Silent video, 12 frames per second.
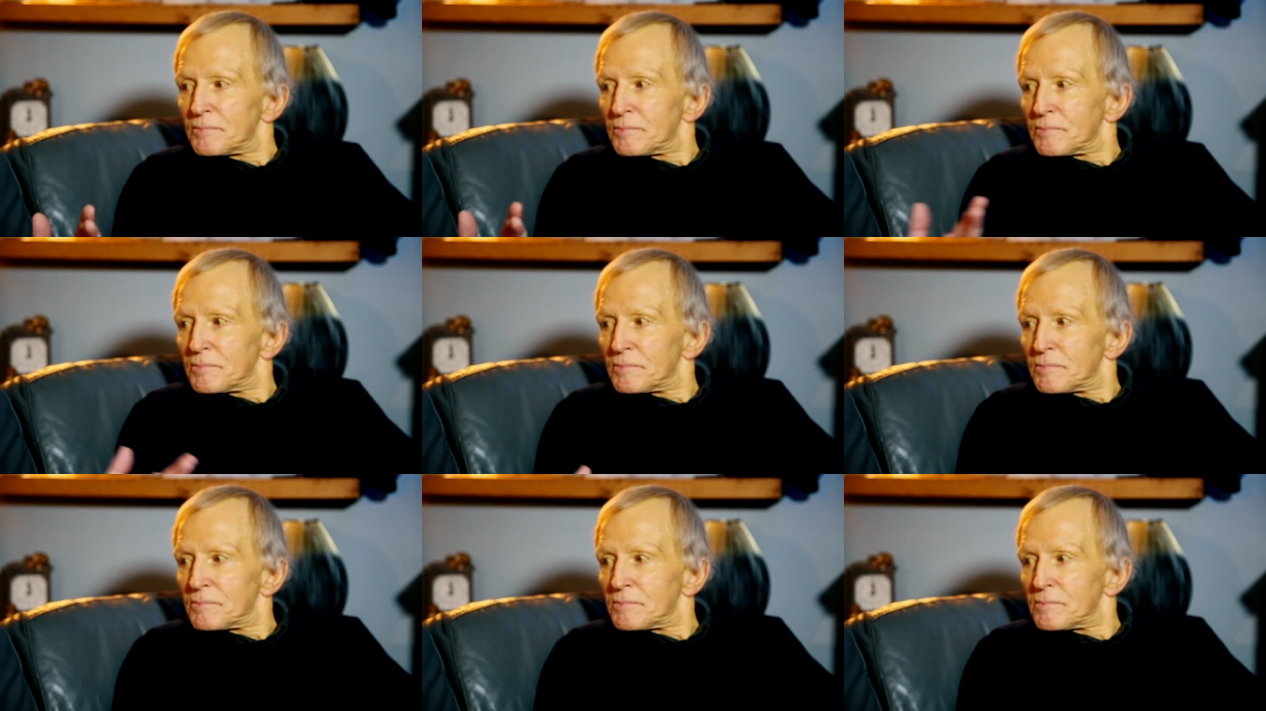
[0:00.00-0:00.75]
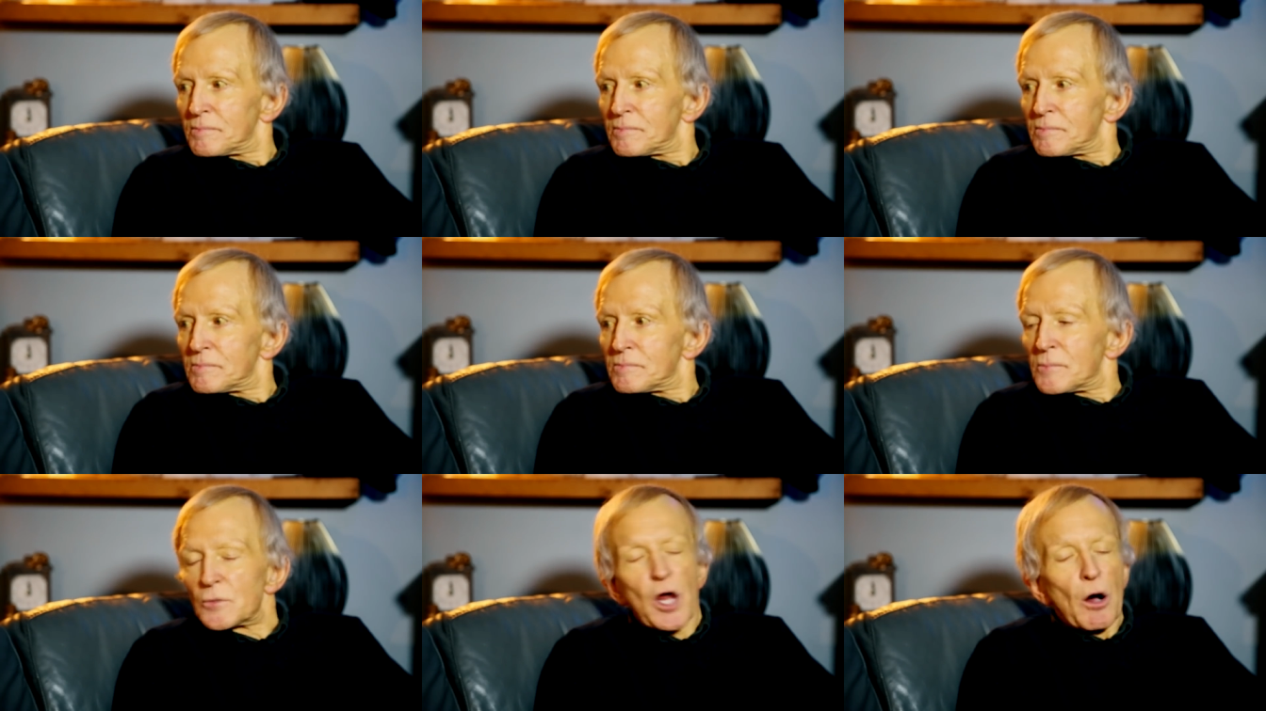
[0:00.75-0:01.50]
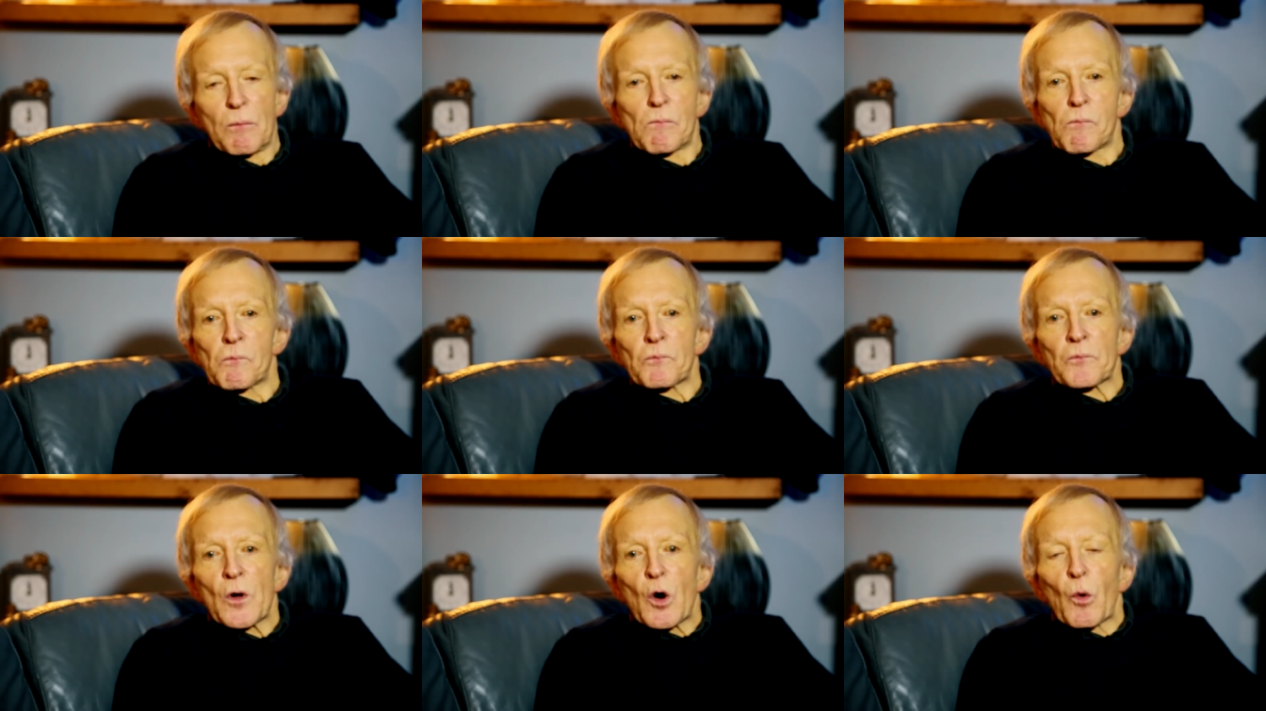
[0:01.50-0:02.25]
Was it all over? No.
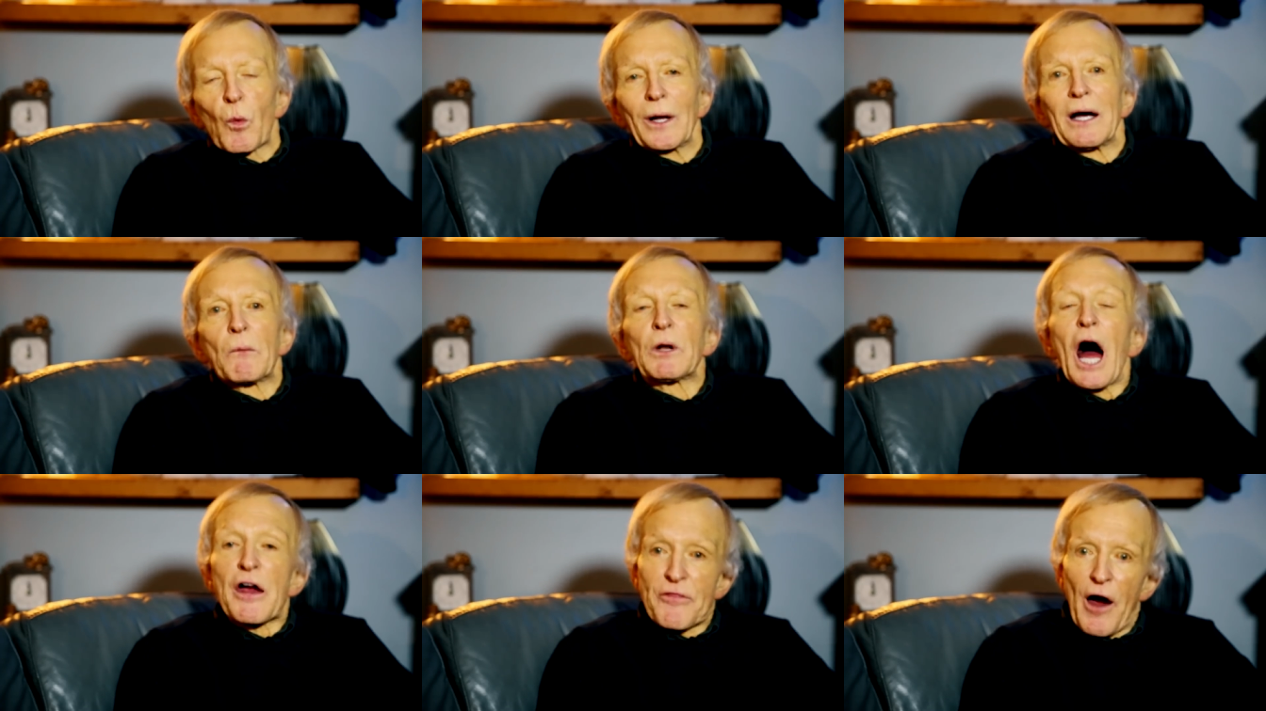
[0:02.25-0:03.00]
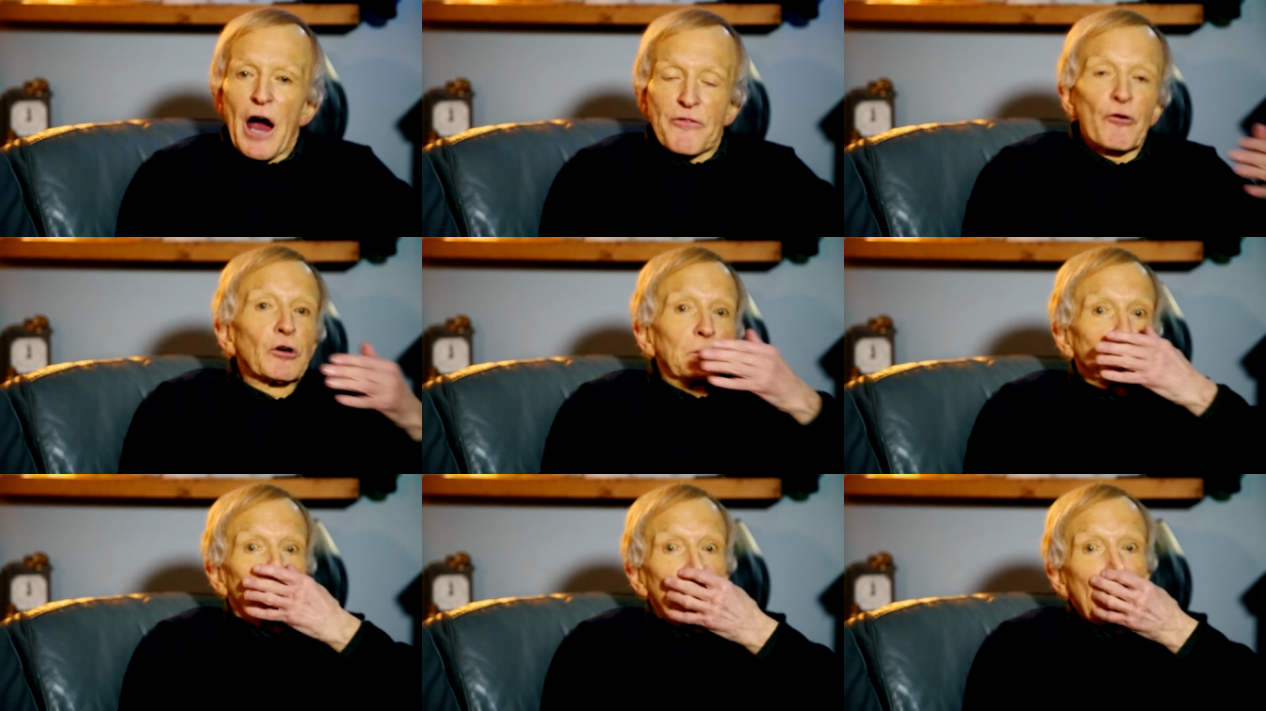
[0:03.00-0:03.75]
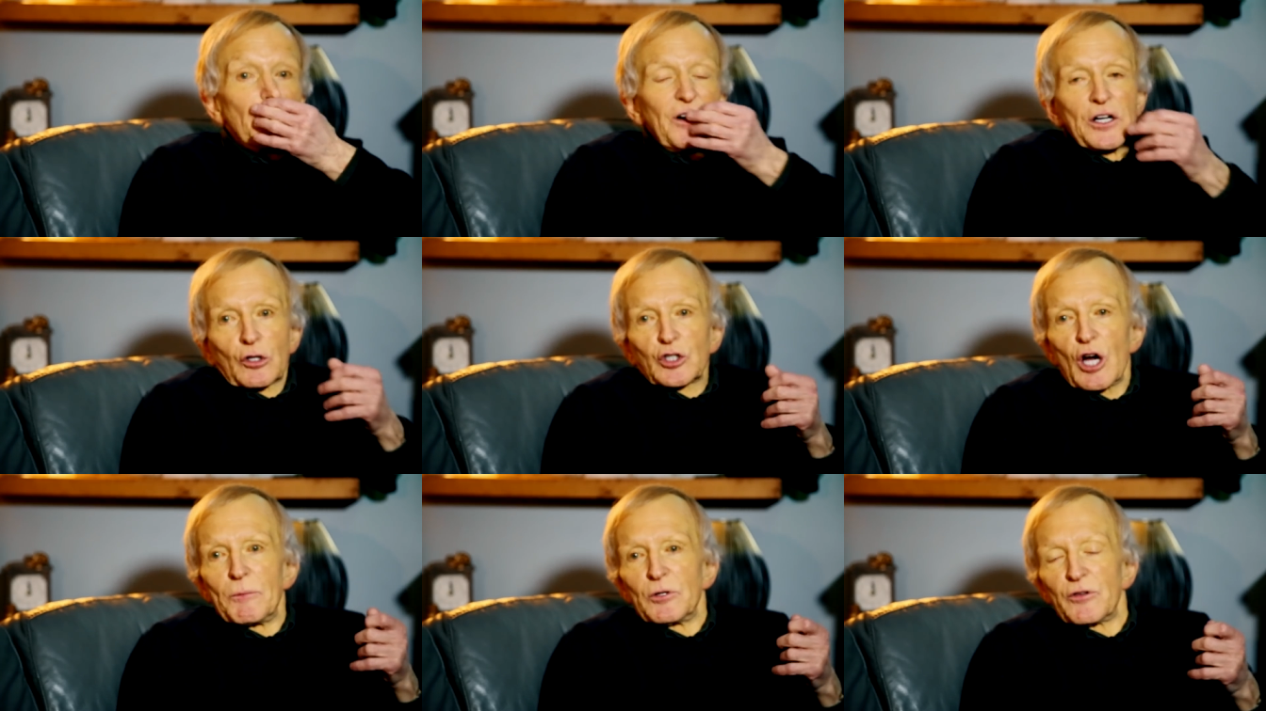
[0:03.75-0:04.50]
Well, I thought it was all over in
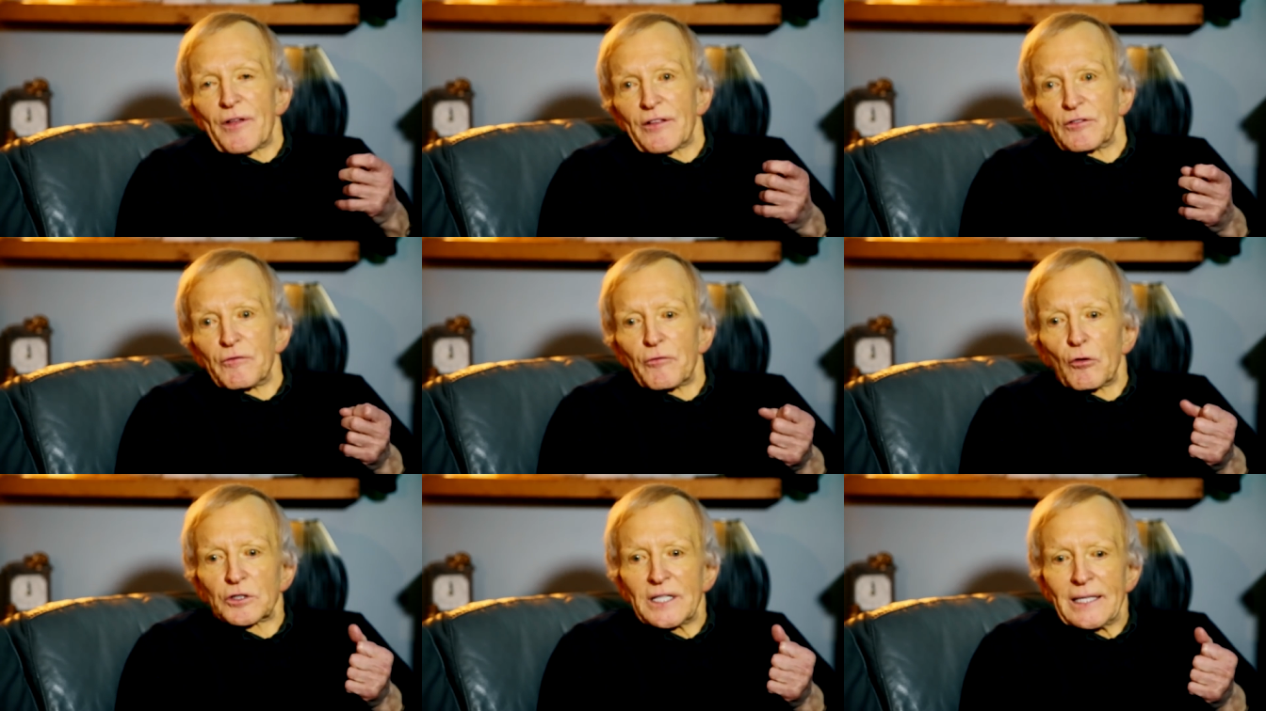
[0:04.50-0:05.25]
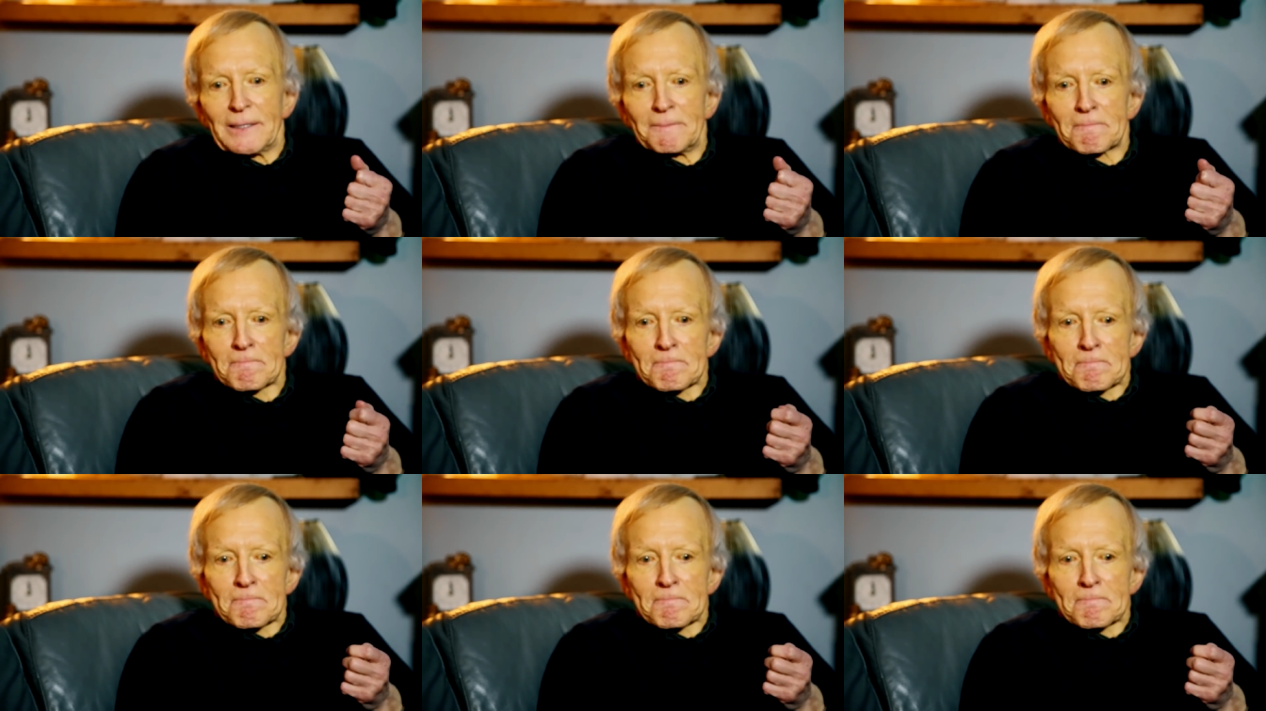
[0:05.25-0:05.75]
October 2014.